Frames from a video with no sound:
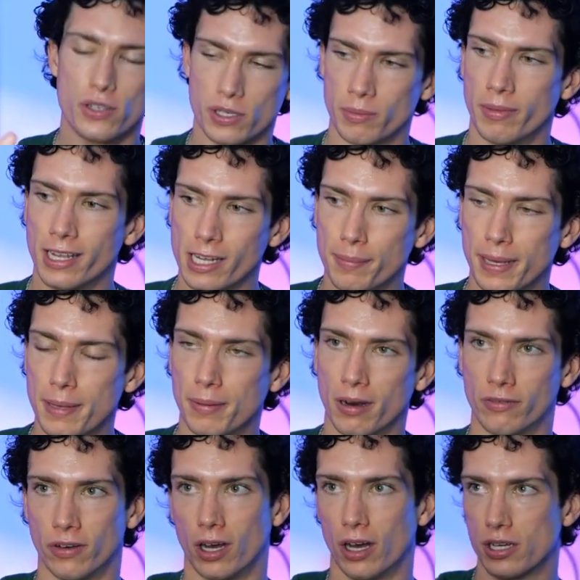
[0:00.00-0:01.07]
So many people
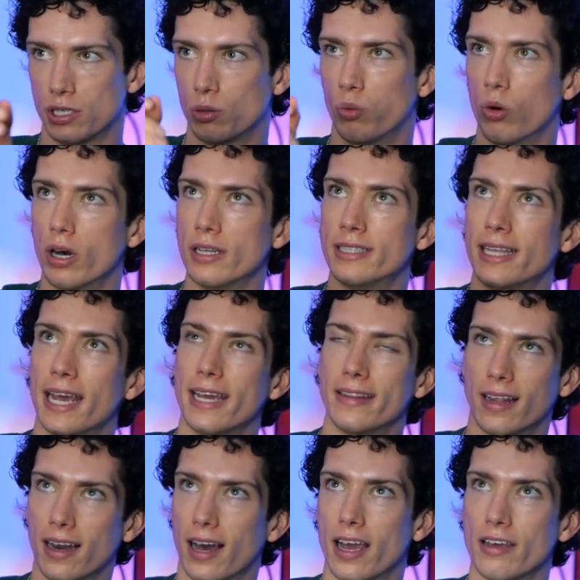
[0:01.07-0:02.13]
have asked what a day in
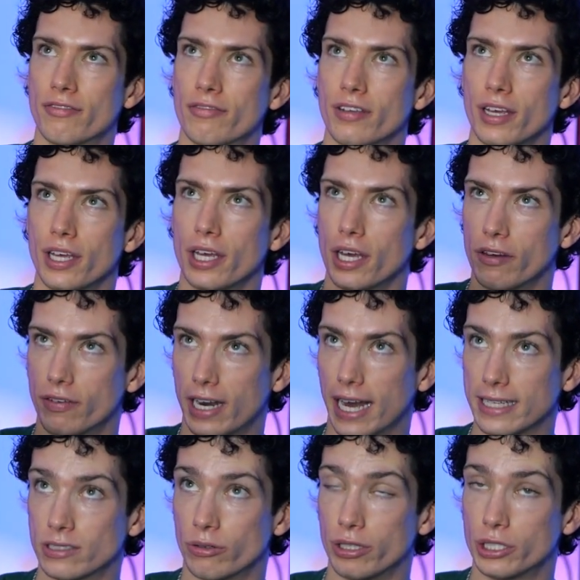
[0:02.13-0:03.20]
the life of an
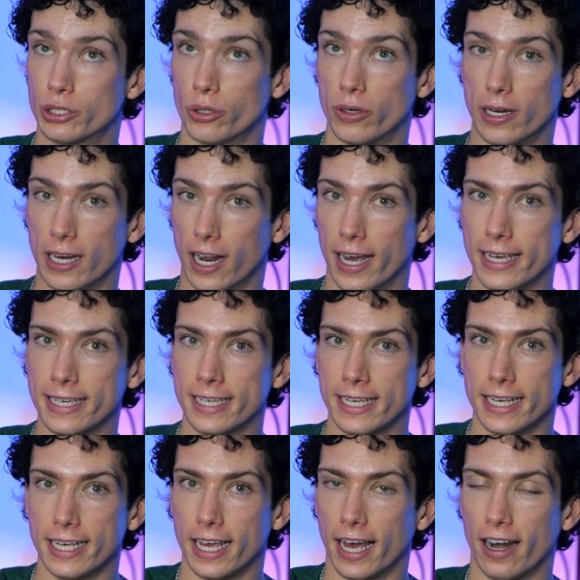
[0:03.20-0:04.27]
actor is truly like,
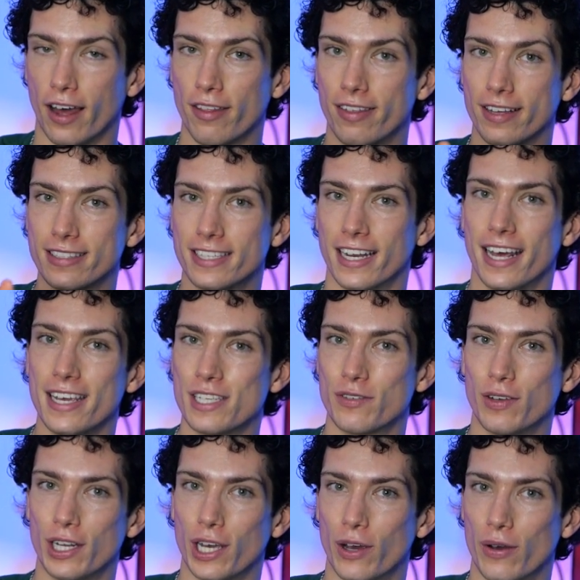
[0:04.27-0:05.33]
and I think today's
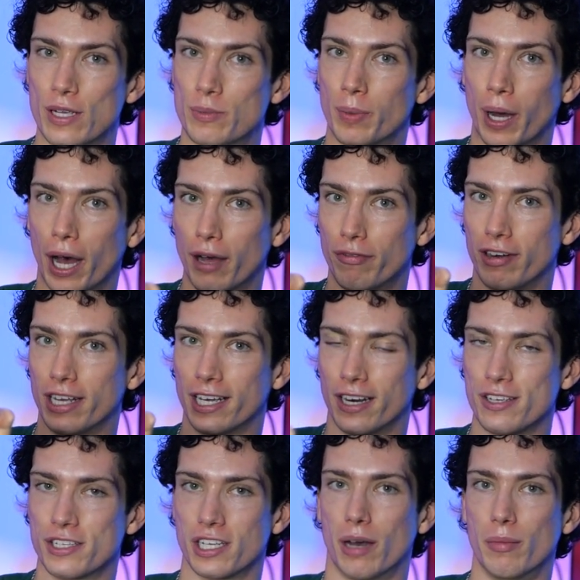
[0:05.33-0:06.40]
video is perfectly
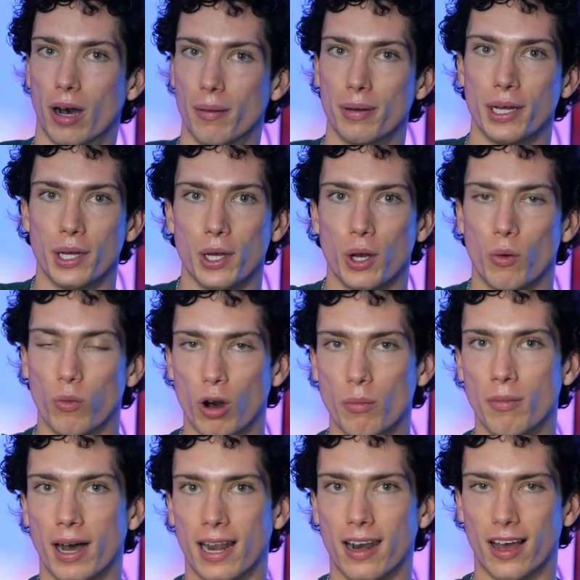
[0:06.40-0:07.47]
gonna sum up what
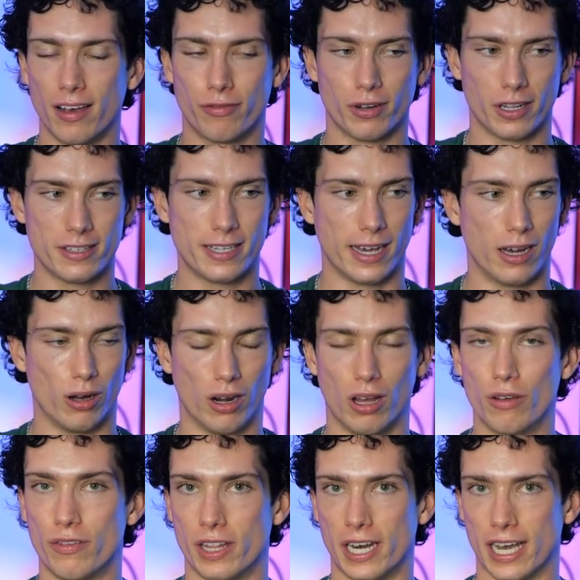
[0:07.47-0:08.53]
my life would entail
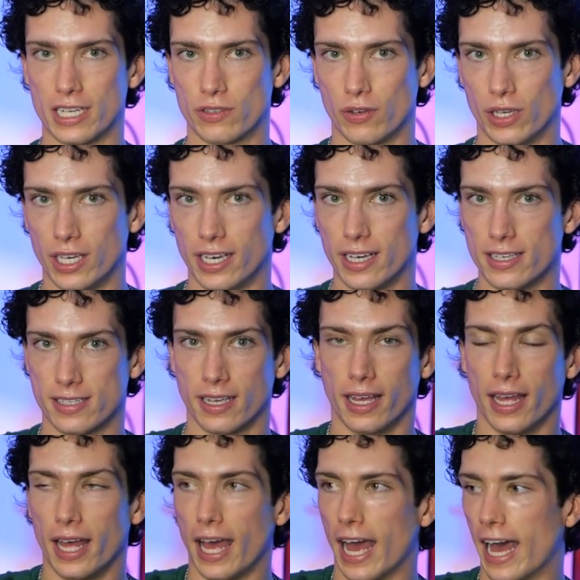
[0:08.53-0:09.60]
over the next few years,
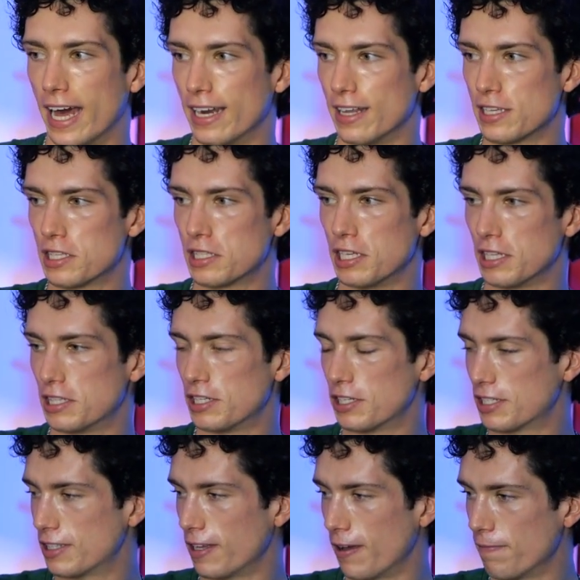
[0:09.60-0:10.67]
and
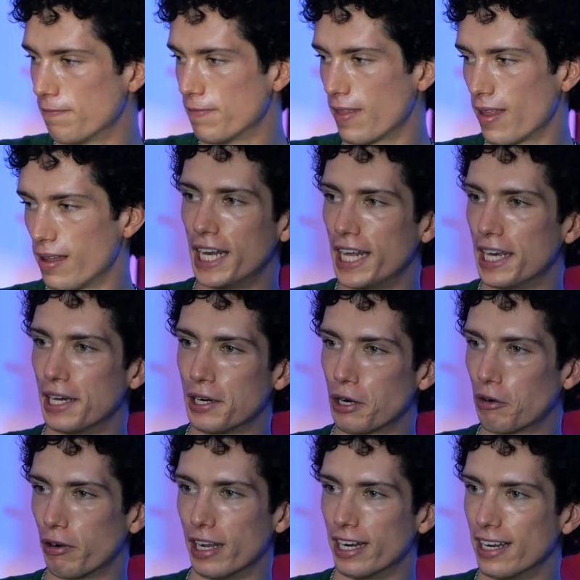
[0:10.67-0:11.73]
just the nit and
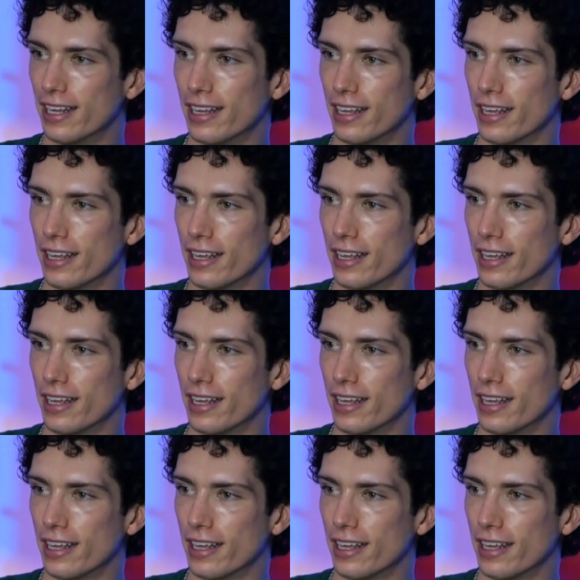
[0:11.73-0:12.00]
grit